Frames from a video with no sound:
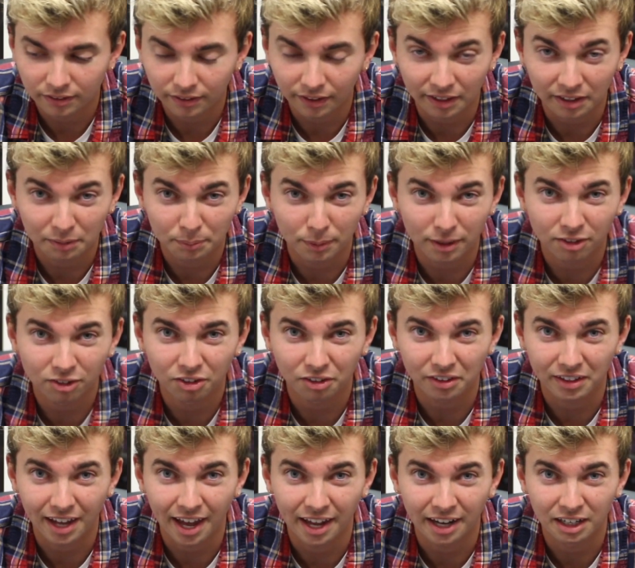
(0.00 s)
like,
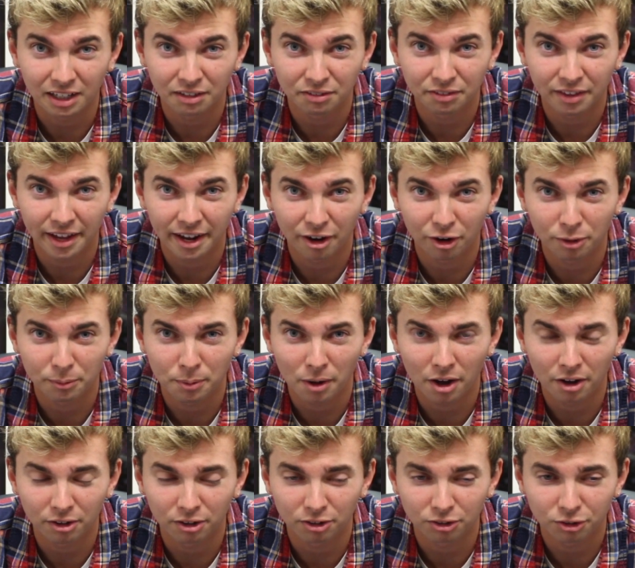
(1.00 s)
basically any of the Harry
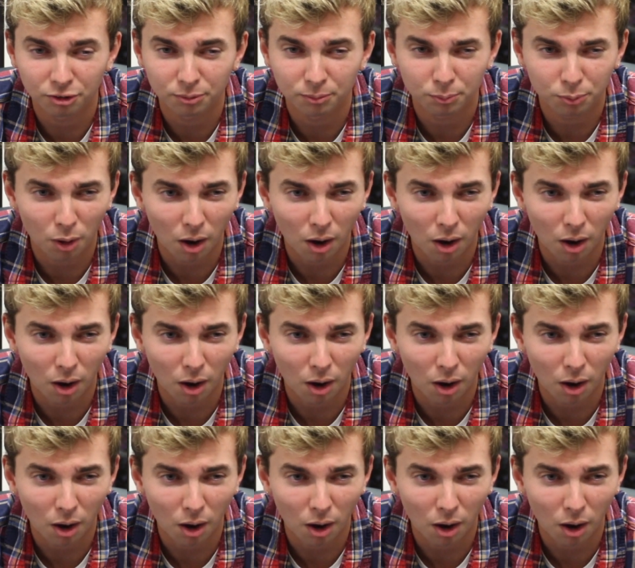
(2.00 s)
Potters.